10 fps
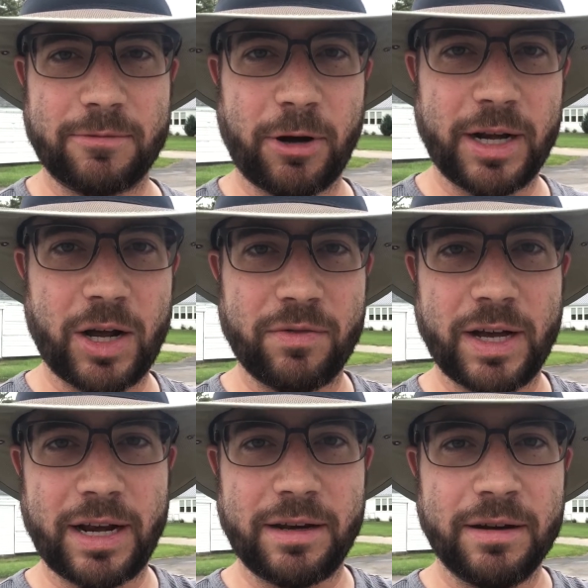Like right now
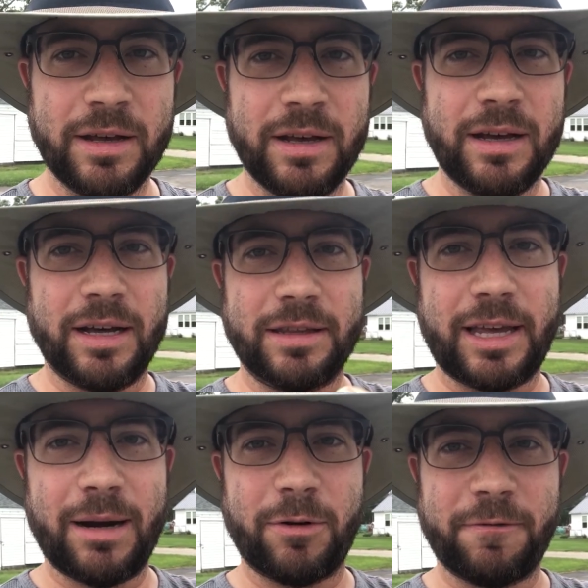I've got it on
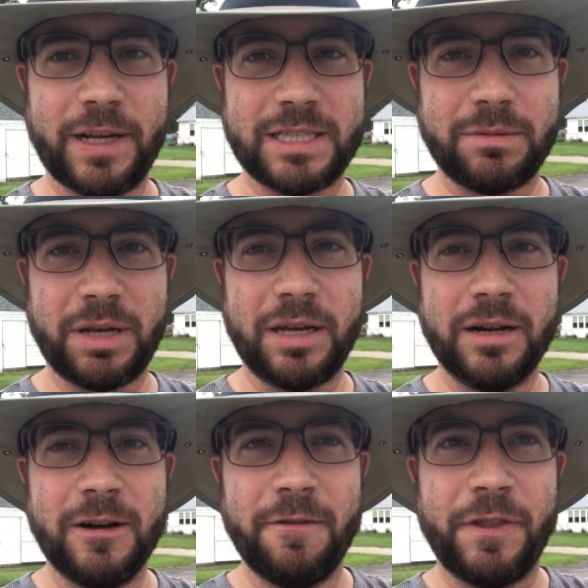the camera facing
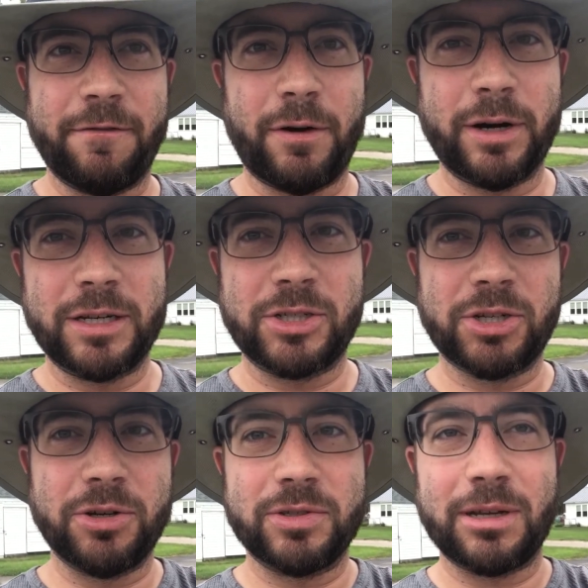me. If I wanted to
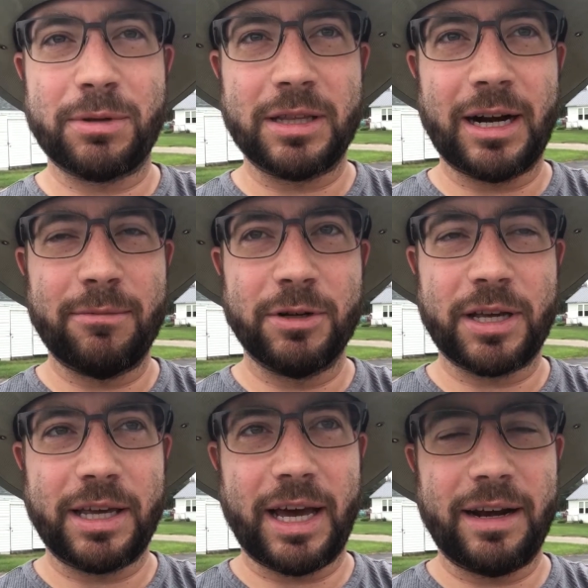show you something that I'm
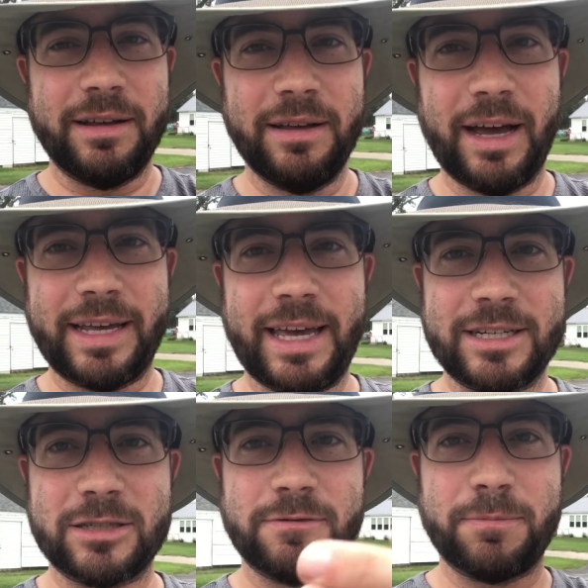looking at, I
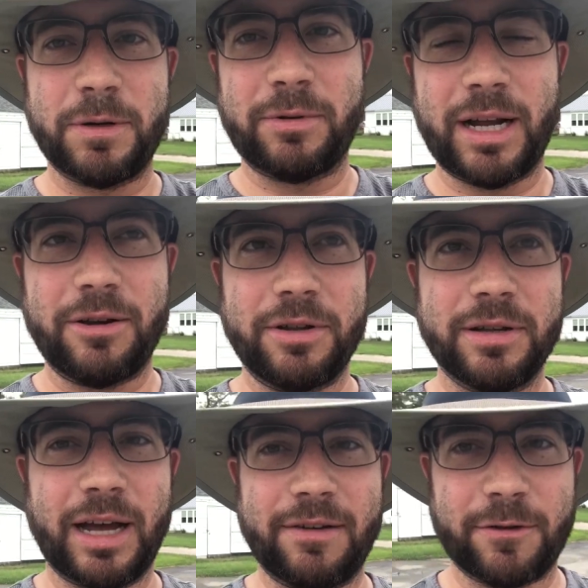can't just flip it
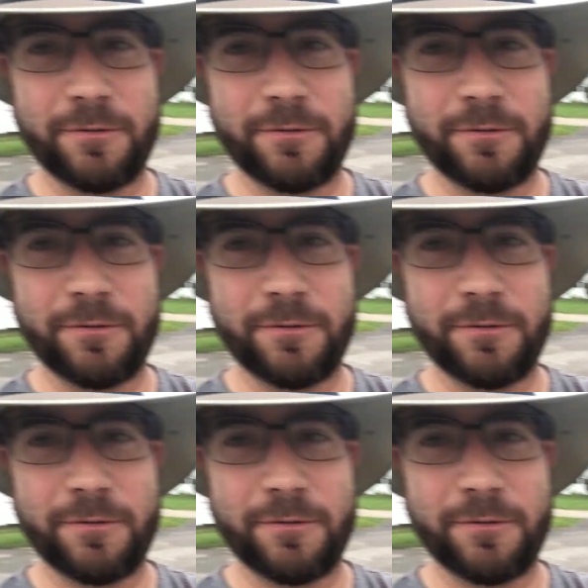around. I